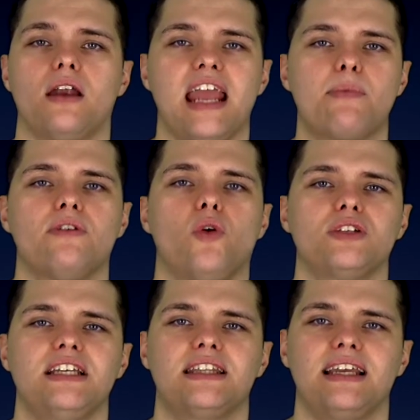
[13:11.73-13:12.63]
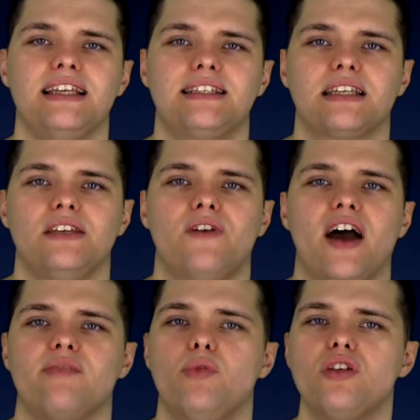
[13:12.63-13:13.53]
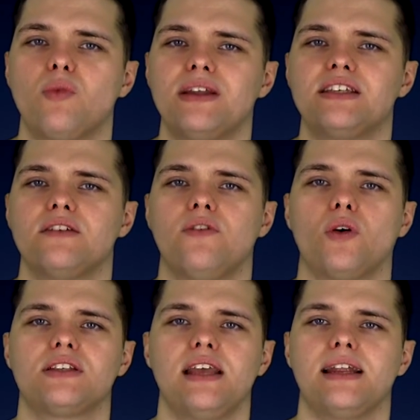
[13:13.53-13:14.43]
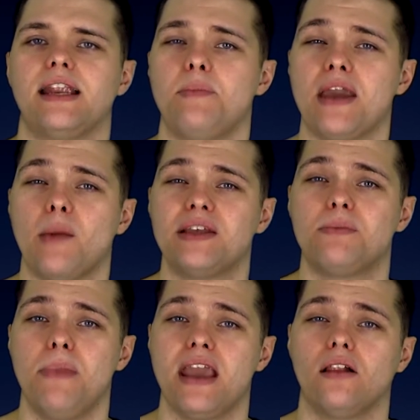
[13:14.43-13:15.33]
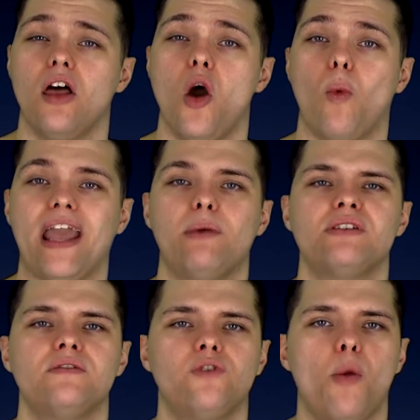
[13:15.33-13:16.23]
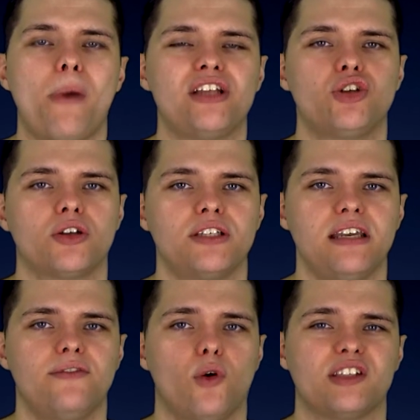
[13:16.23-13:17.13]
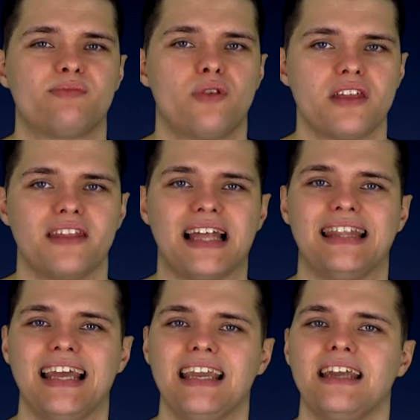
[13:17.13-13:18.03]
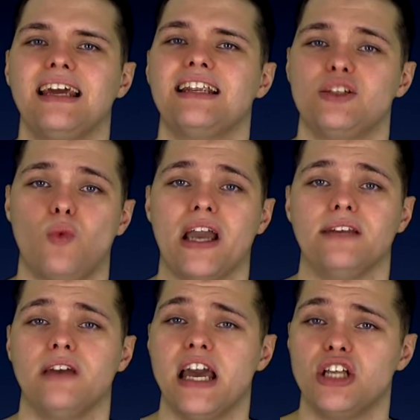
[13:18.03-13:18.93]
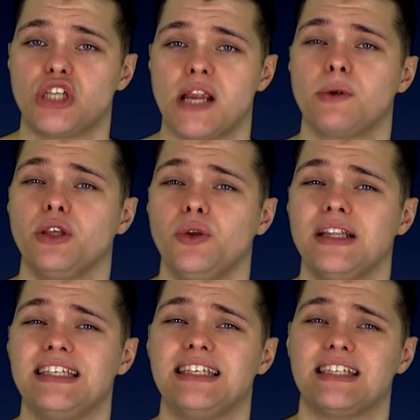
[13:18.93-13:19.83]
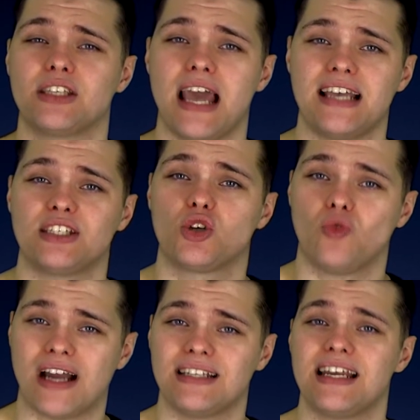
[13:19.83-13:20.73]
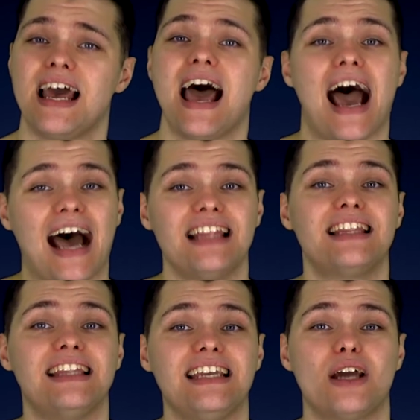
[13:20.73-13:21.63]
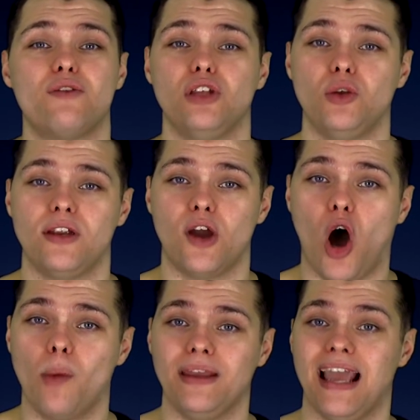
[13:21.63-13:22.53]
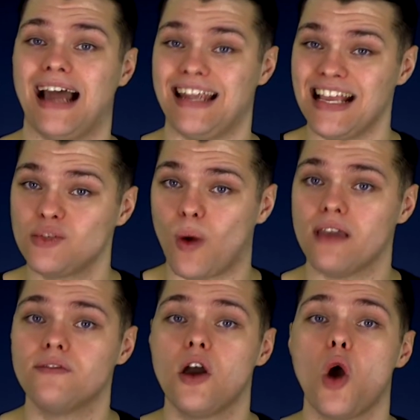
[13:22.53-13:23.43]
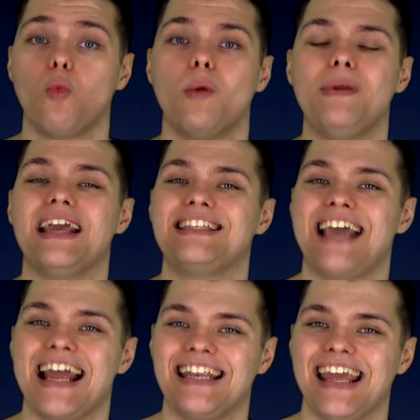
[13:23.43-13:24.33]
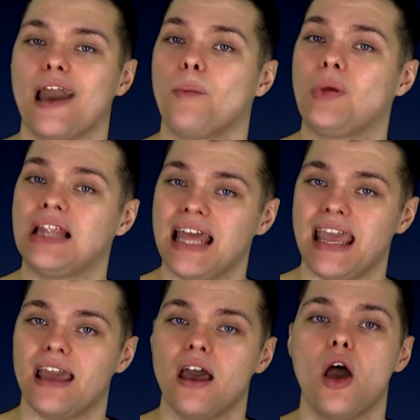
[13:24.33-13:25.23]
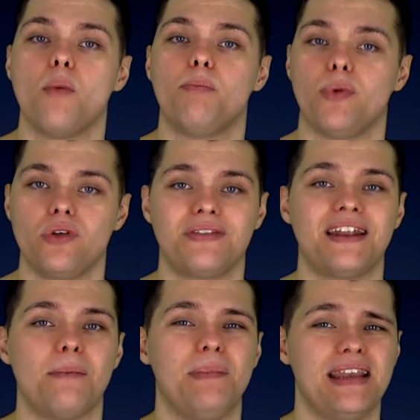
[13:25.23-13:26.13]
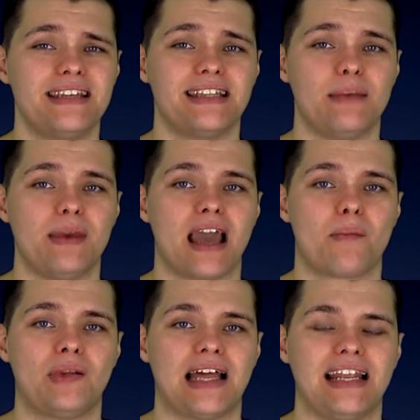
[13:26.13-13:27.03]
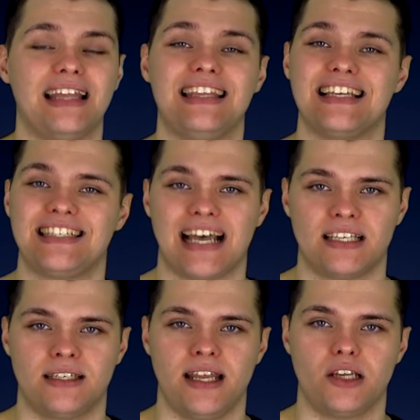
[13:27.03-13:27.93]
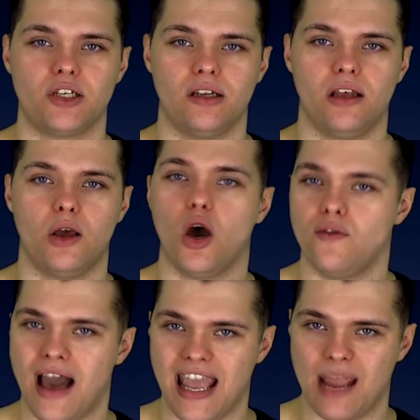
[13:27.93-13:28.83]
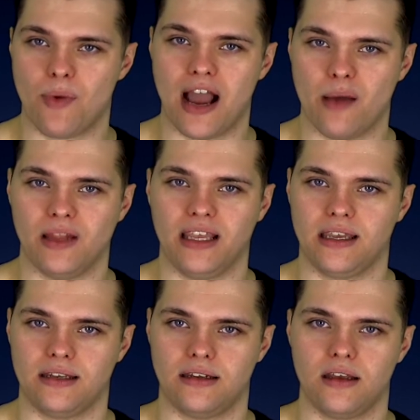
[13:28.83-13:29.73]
On April 14, 1965, Booth went to the Ford's Theatre to pick up his mail, where he was informed by John T. Ford's brother that Lincoln and his wife, General Ulysses S. Grant, and the leader of the Union Army and his wife would be attending a play. Booth then immediately began planning the assassination of Abraham Lincoln.